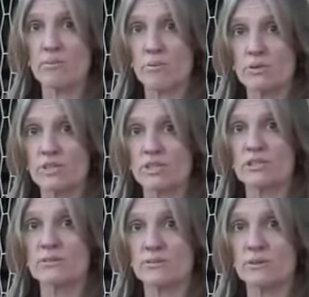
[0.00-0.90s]
bought
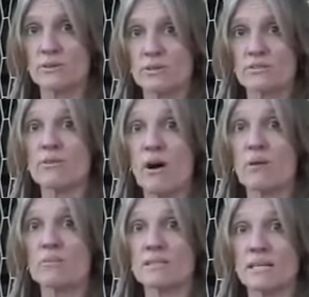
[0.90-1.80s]
his first
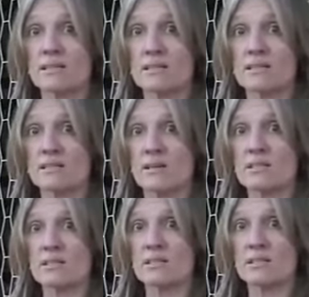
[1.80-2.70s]
farms and he
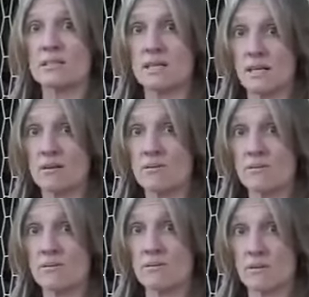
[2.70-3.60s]
started cattle
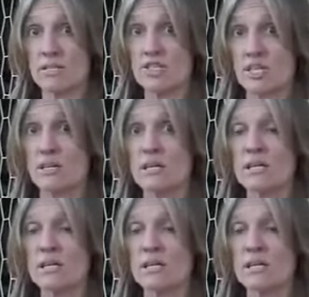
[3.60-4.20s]
ranching,